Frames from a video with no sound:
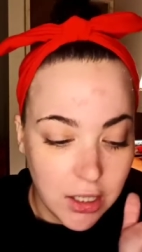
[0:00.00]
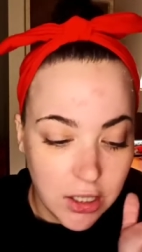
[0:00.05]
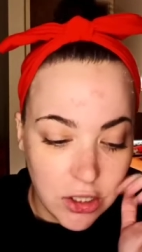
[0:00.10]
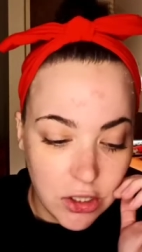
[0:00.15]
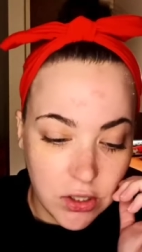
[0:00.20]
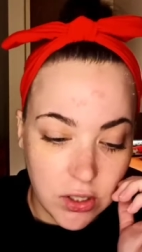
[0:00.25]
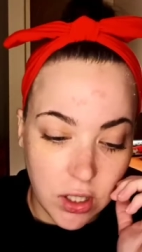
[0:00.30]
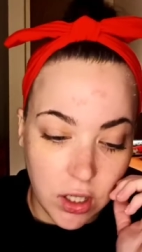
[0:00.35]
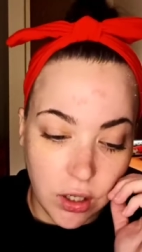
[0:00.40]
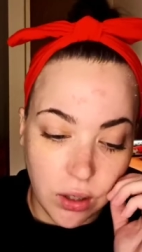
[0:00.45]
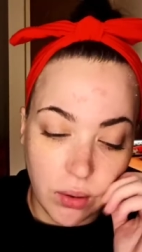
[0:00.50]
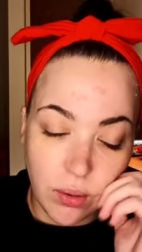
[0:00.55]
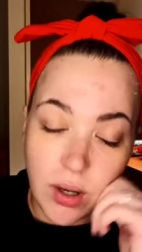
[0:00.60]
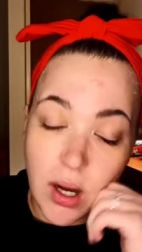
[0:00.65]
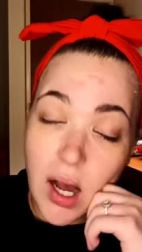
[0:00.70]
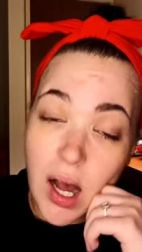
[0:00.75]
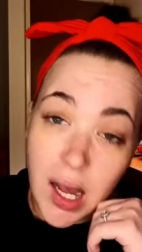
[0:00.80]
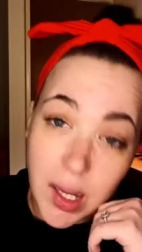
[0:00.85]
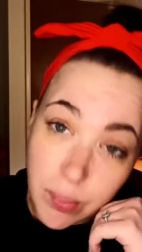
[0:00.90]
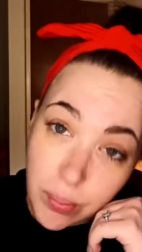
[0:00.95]
So
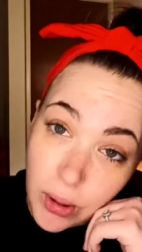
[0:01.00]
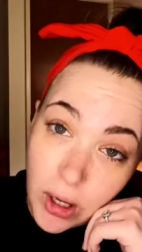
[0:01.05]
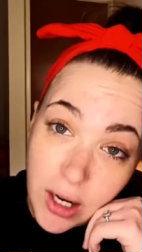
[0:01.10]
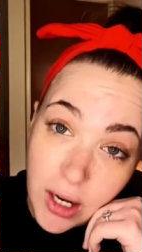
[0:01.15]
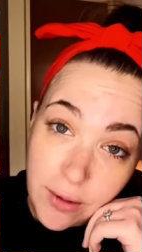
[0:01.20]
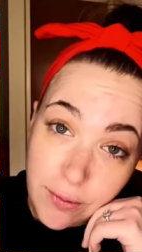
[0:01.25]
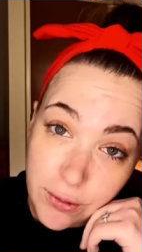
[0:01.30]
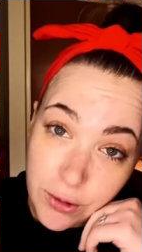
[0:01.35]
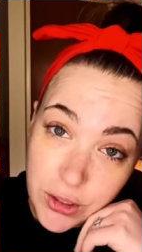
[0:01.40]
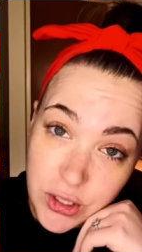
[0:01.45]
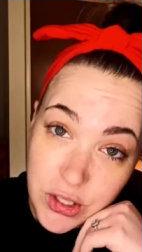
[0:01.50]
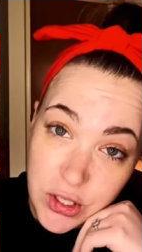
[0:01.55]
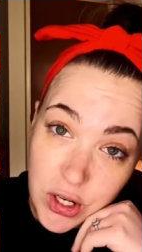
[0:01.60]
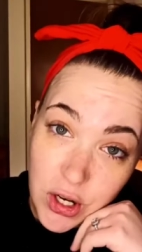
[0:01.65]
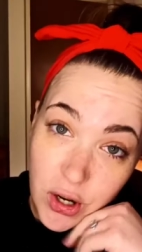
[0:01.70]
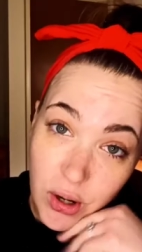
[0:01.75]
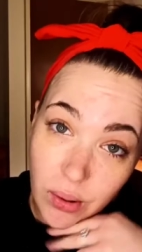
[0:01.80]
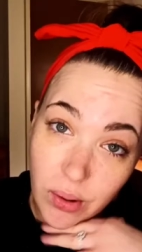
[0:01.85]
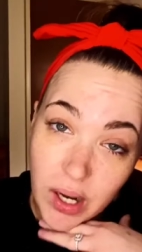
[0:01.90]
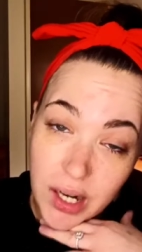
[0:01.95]
I pray for
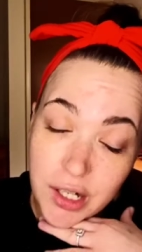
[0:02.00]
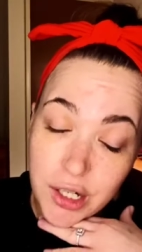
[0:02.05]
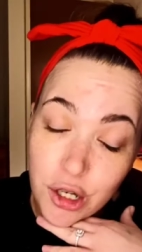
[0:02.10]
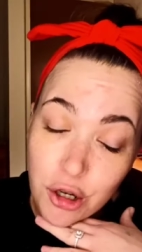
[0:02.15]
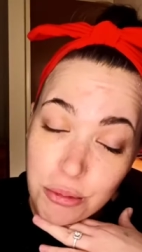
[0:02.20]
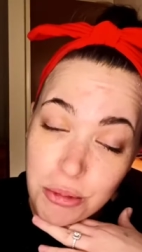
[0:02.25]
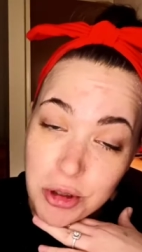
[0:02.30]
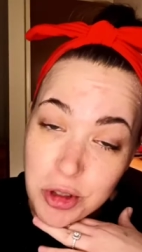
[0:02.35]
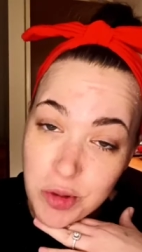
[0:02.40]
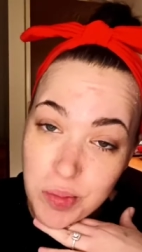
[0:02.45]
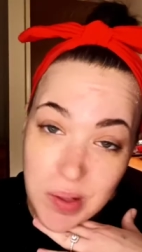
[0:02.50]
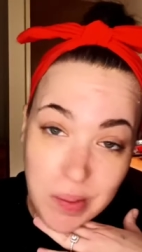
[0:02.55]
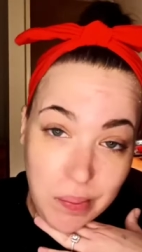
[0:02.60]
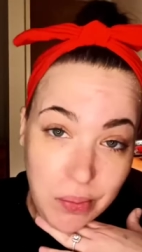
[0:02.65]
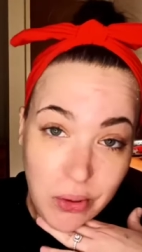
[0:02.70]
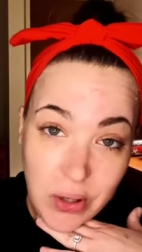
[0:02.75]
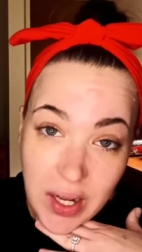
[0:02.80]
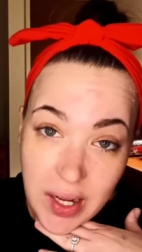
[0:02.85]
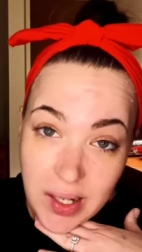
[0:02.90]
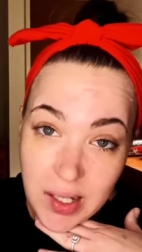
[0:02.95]
snow. I know most
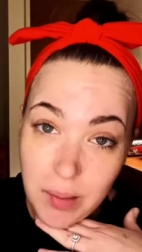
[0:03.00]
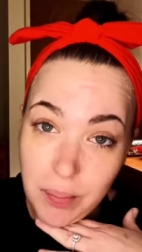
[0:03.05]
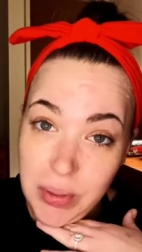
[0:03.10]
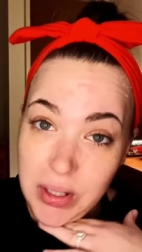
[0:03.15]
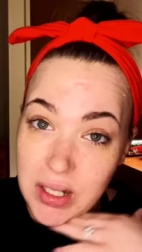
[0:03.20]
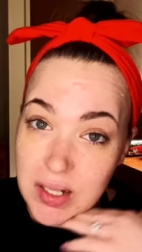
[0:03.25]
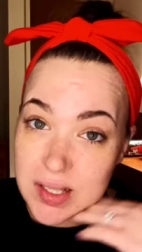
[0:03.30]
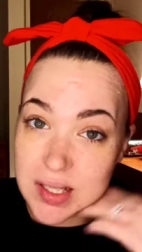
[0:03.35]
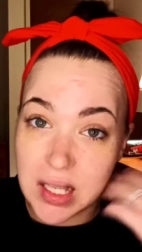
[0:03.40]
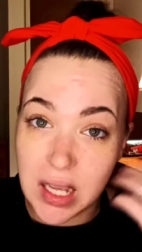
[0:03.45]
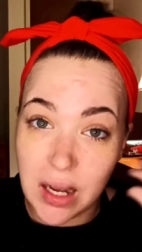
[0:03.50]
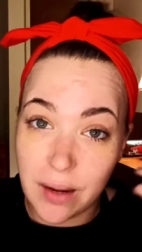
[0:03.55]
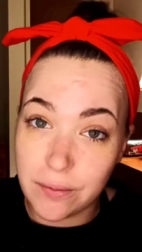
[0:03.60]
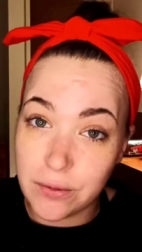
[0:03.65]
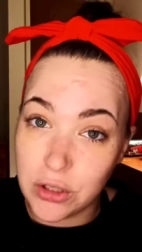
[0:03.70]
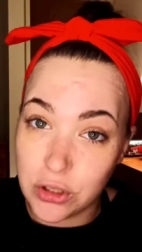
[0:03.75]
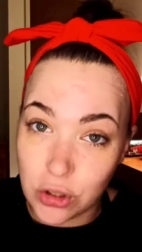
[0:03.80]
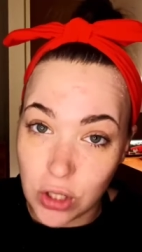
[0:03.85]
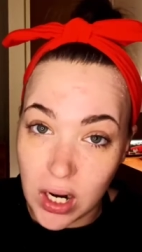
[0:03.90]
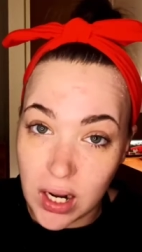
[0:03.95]
people hate it because they have
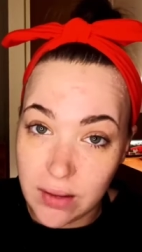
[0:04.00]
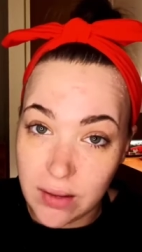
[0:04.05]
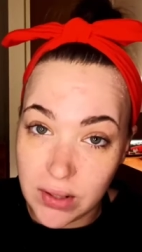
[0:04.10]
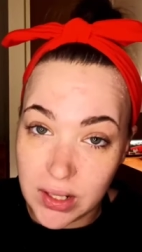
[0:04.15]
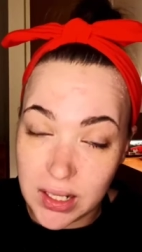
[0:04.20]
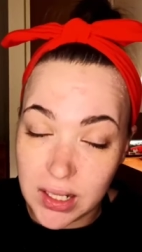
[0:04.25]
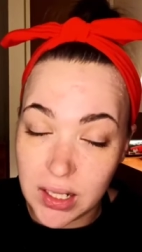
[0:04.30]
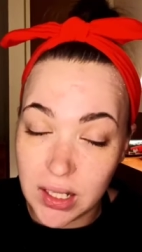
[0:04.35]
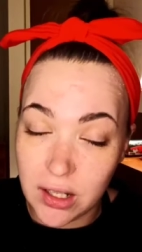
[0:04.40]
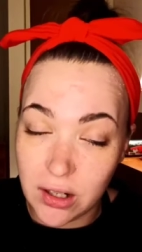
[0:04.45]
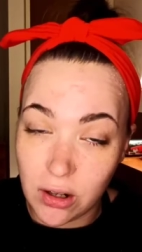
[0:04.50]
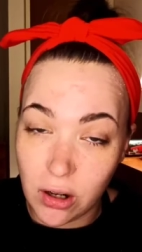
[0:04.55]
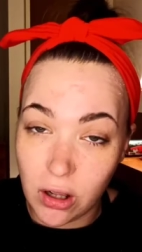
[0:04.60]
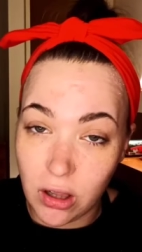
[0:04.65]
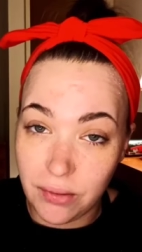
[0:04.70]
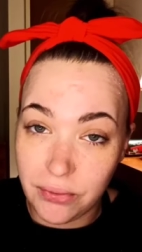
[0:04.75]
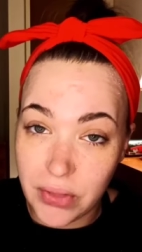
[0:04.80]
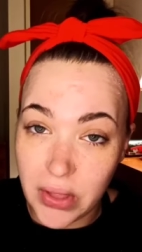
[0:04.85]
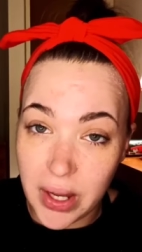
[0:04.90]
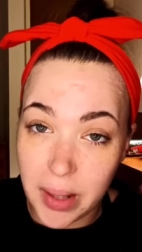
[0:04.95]
to drive in it and
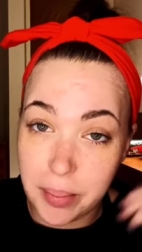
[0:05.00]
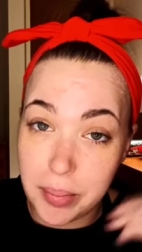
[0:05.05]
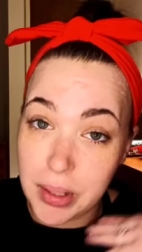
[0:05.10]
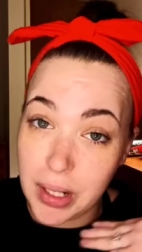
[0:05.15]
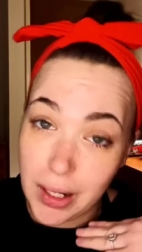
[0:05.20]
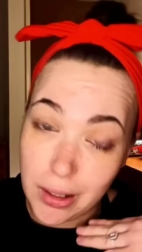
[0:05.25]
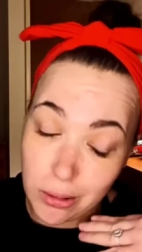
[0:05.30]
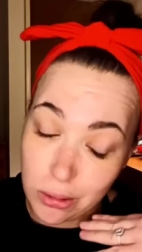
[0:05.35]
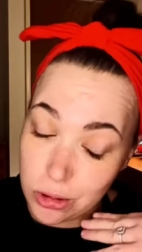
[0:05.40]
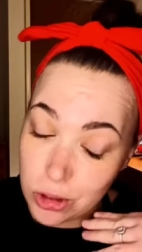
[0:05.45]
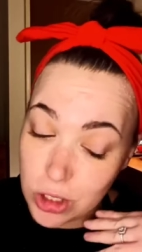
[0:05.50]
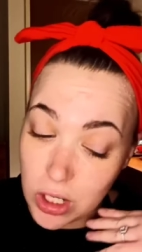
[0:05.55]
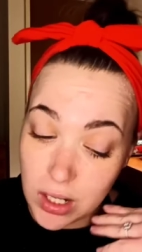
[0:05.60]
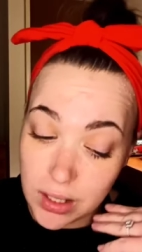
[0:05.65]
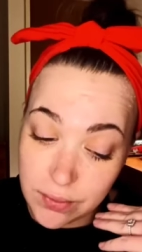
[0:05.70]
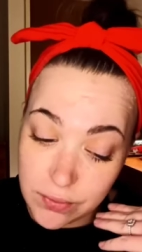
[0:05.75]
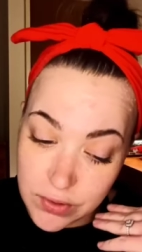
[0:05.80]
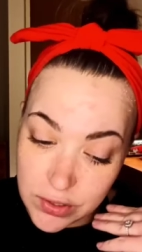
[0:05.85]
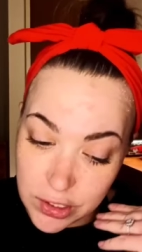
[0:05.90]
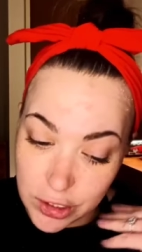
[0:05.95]
all of that, but I don't
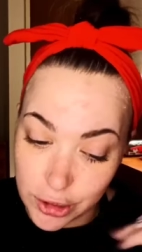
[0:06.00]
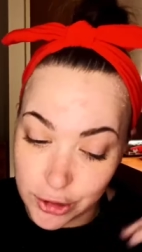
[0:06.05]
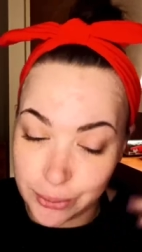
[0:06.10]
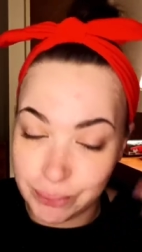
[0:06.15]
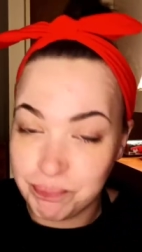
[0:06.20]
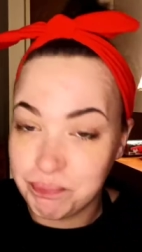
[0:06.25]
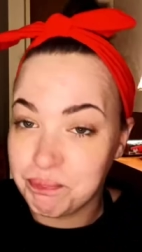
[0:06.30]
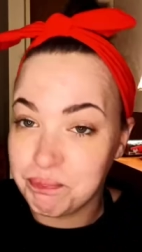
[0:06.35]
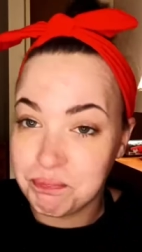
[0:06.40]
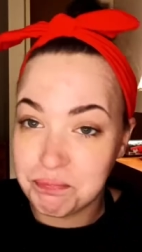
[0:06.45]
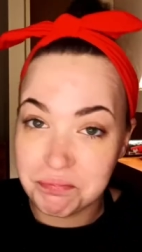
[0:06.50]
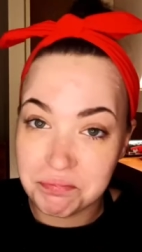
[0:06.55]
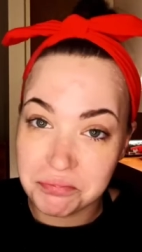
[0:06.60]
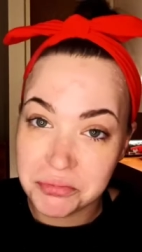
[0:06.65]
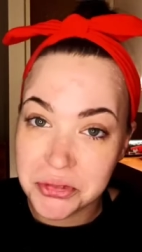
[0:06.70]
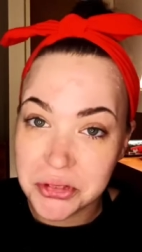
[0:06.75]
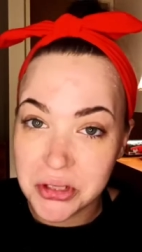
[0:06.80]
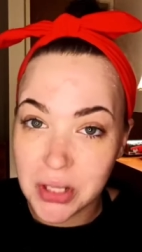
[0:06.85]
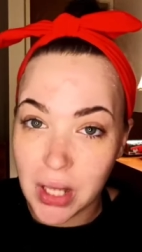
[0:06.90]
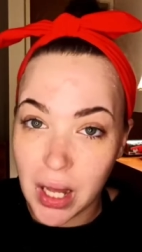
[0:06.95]
drive, so
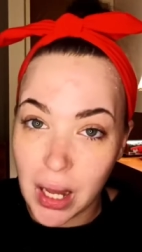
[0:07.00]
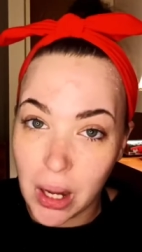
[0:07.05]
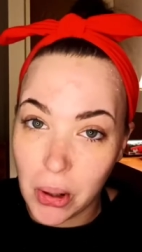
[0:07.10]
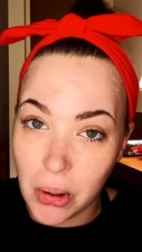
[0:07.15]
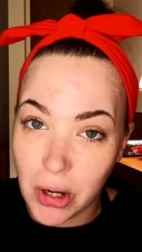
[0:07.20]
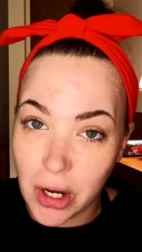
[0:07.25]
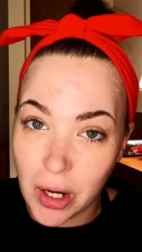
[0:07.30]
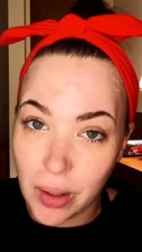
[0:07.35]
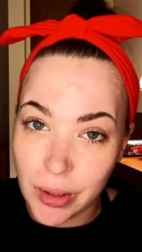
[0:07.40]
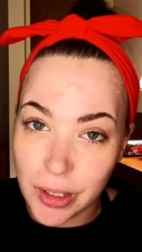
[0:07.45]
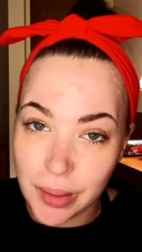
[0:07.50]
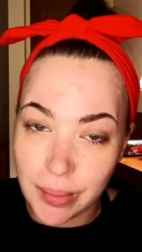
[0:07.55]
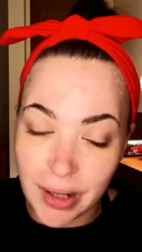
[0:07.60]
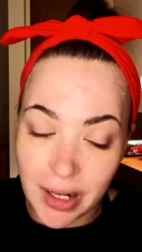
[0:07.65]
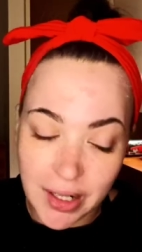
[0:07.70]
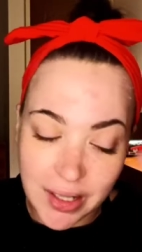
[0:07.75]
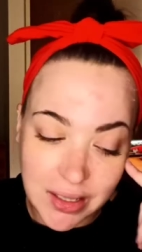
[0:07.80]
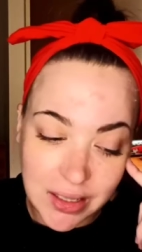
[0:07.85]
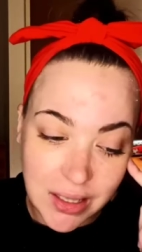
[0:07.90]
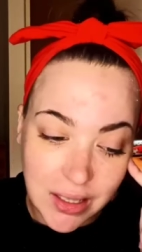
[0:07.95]
I don't gotta worry
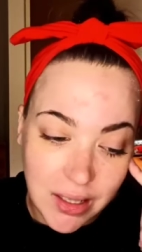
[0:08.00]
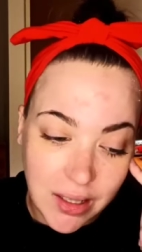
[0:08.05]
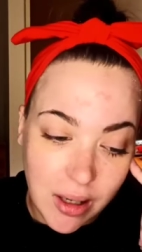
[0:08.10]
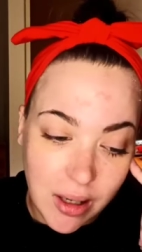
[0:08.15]
about it.